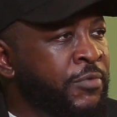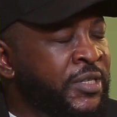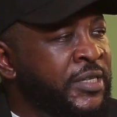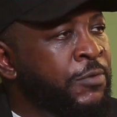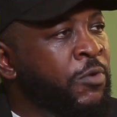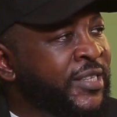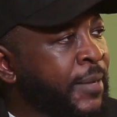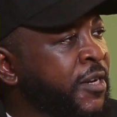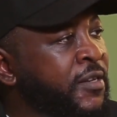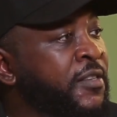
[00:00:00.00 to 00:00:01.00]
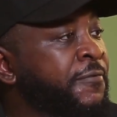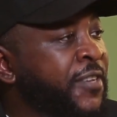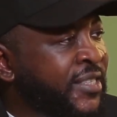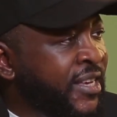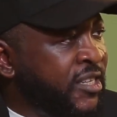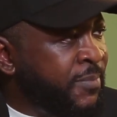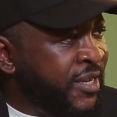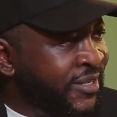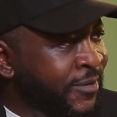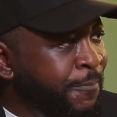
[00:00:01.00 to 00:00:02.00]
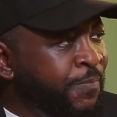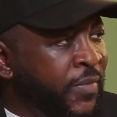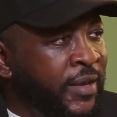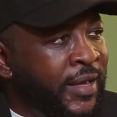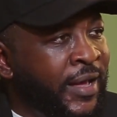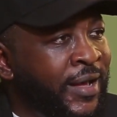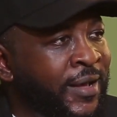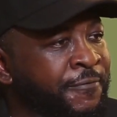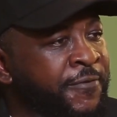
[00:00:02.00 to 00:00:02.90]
You see what's happening in the fintech space. Mm. Uh,